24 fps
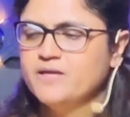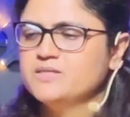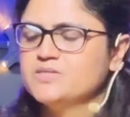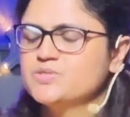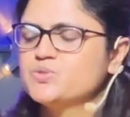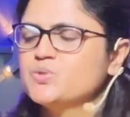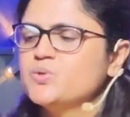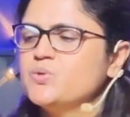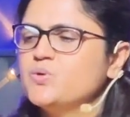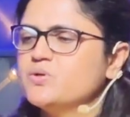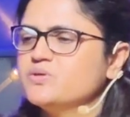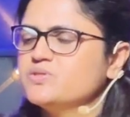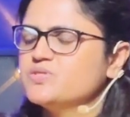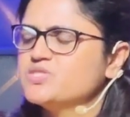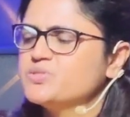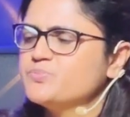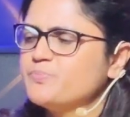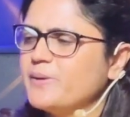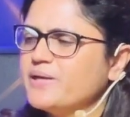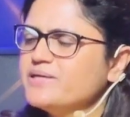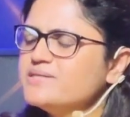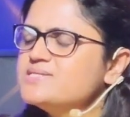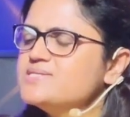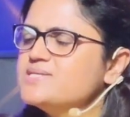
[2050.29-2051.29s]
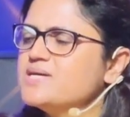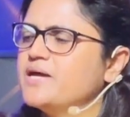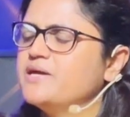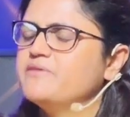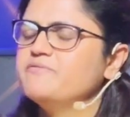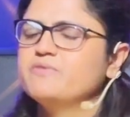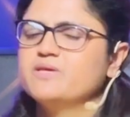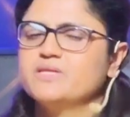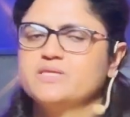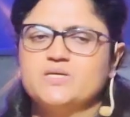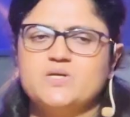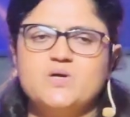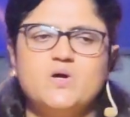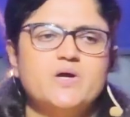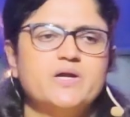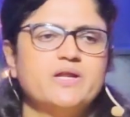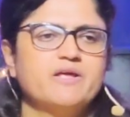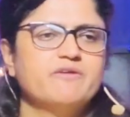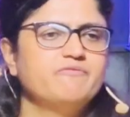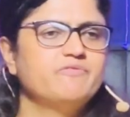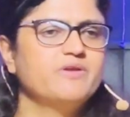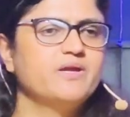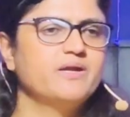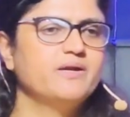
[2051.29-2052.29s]
So spend time with God
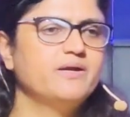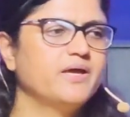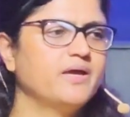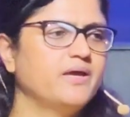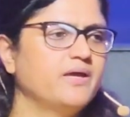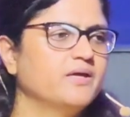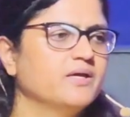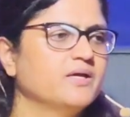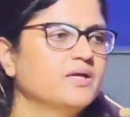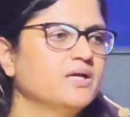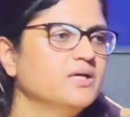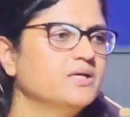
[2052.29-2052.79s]
every day.